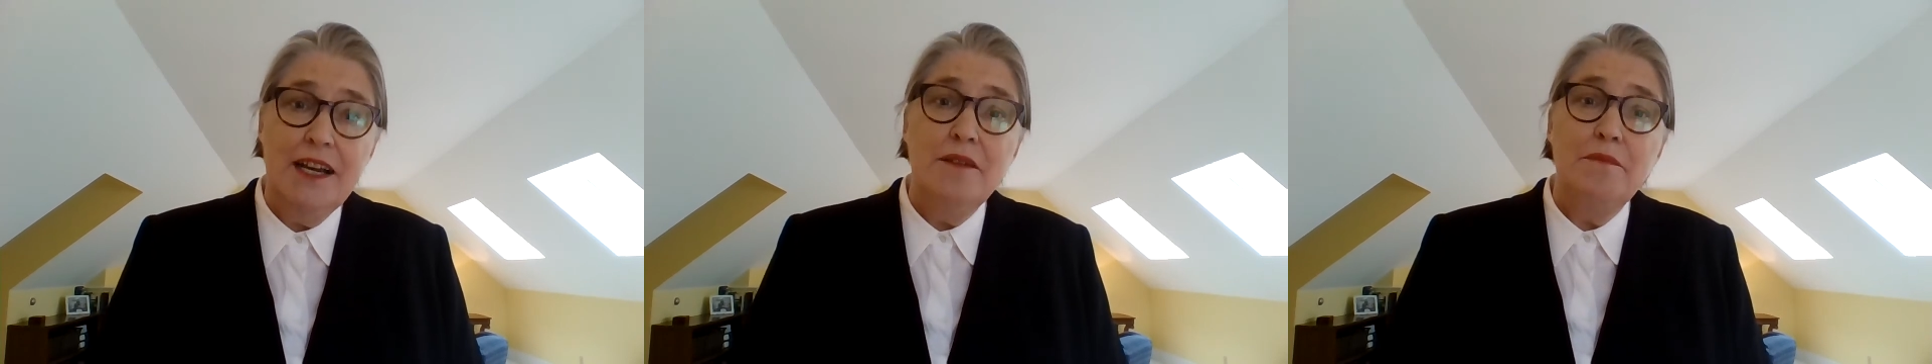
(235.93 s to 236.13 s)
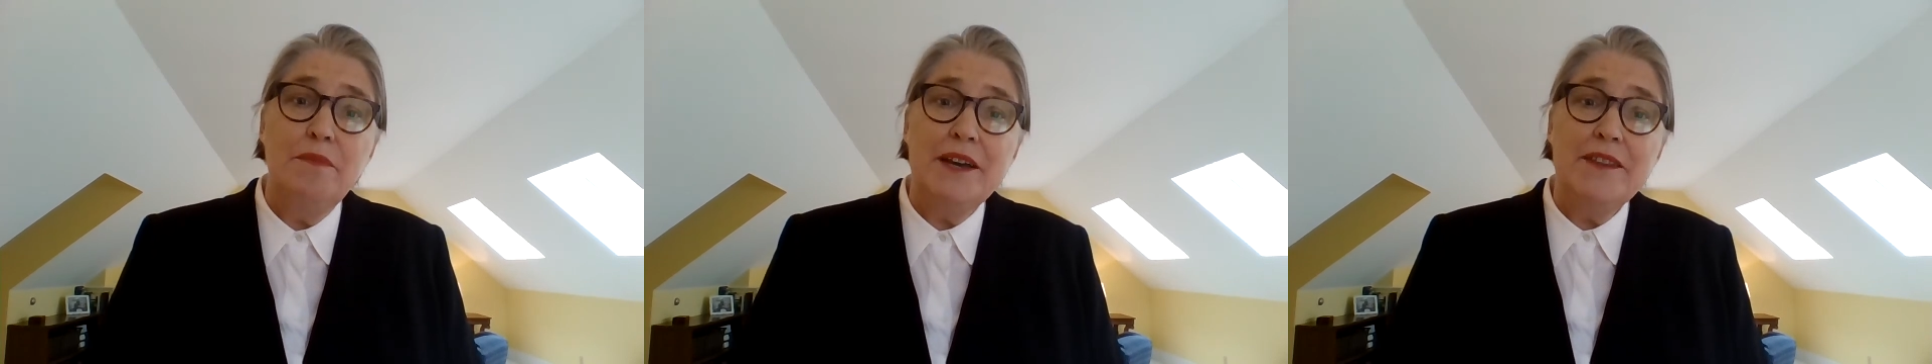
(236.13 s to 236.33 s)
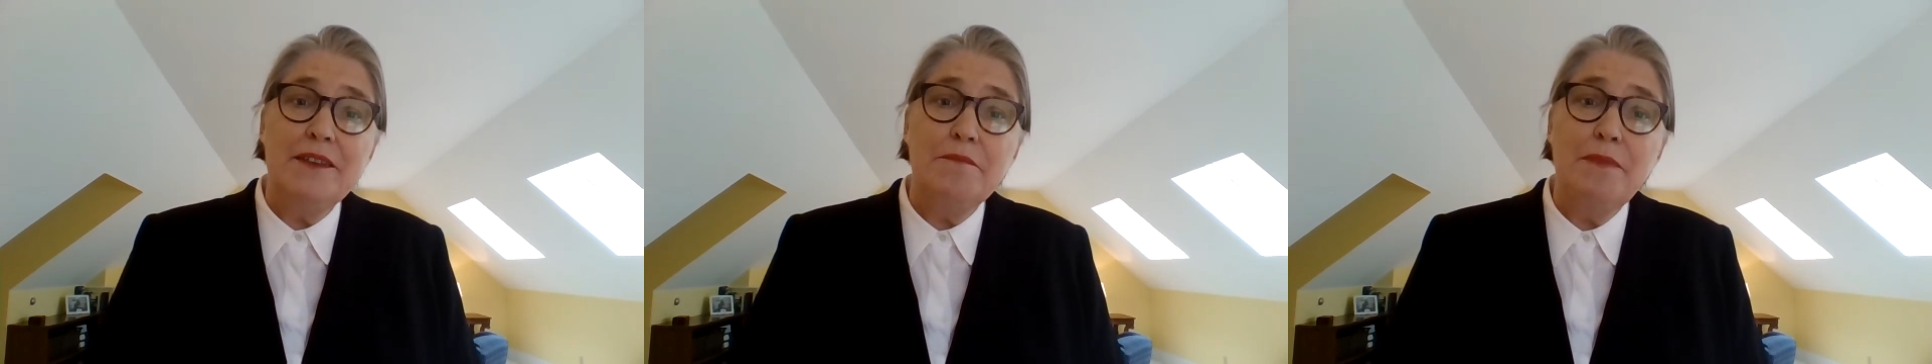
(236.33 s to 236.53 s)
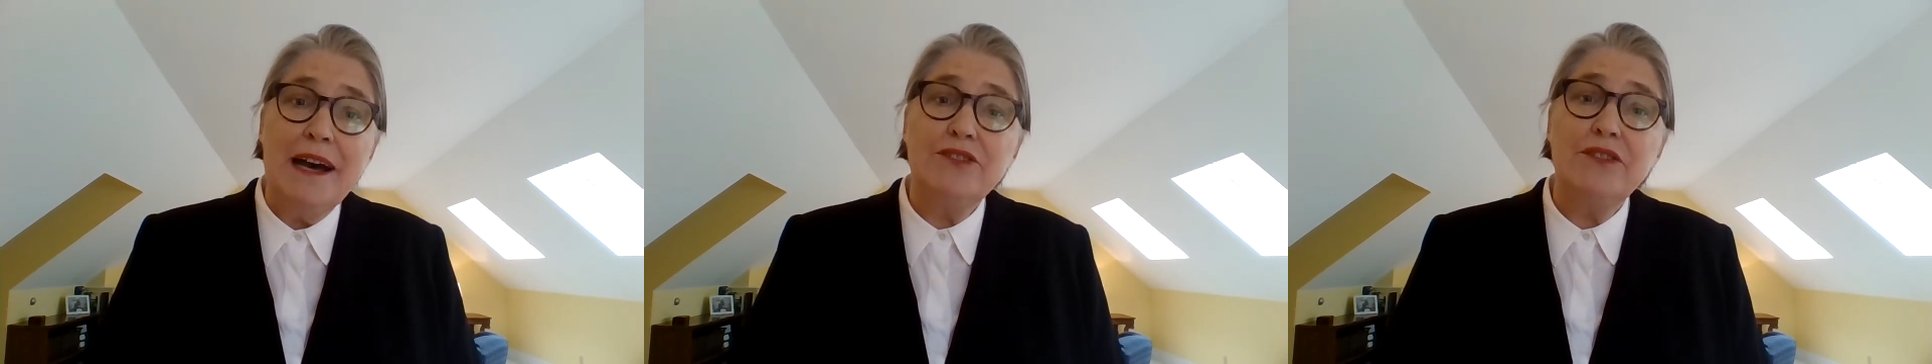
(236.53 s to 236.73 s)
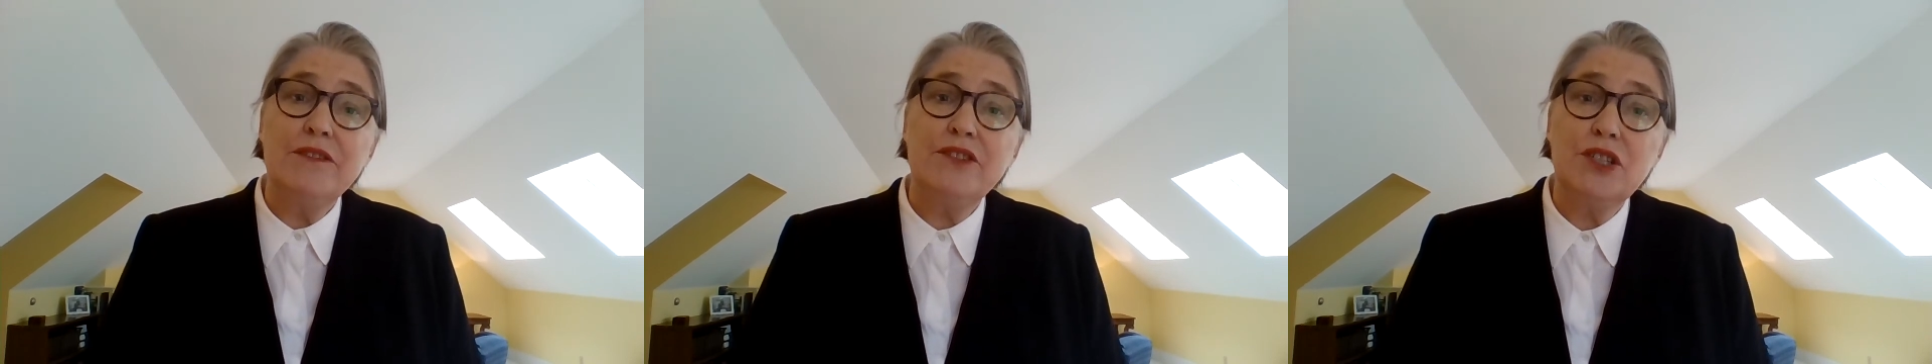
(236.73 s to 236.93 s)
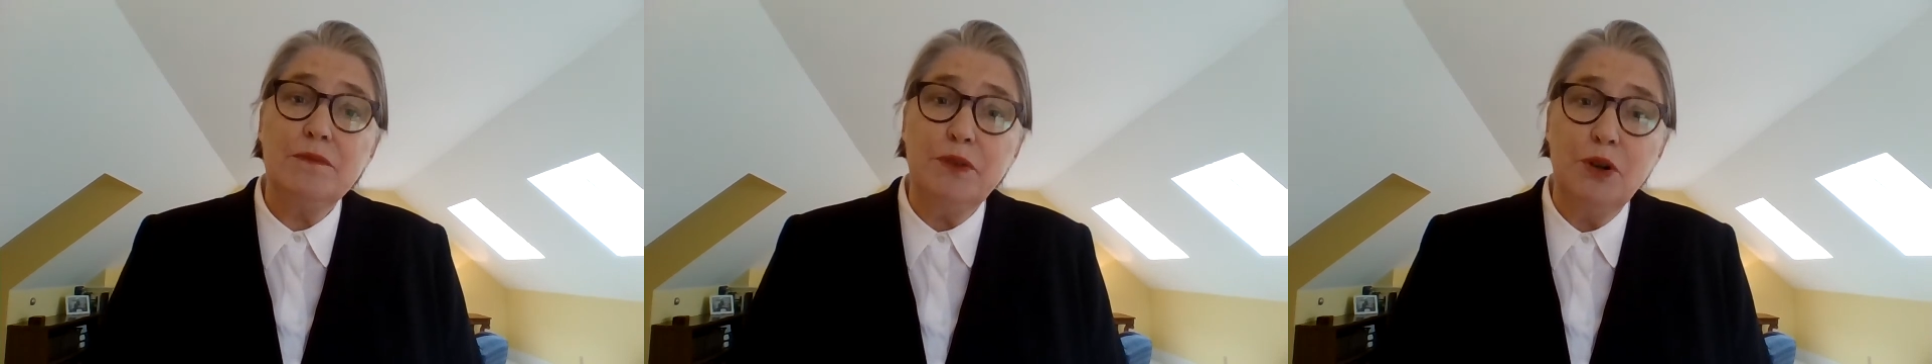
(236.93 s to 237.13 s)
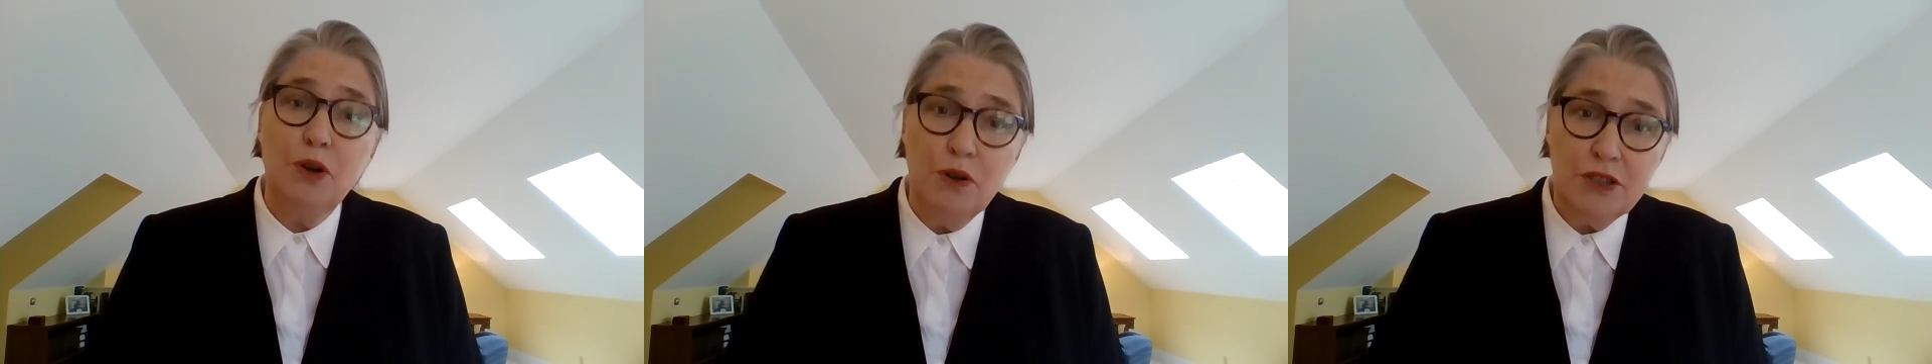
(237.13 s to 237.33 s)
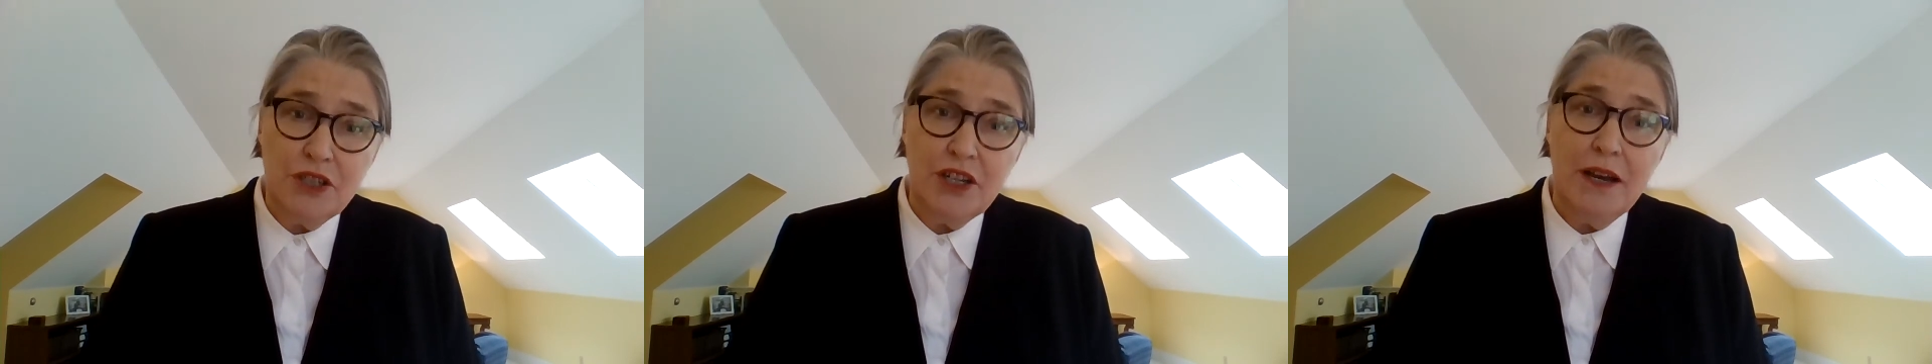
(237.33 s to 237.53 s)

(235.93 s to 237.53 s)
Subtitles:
by the amount of support,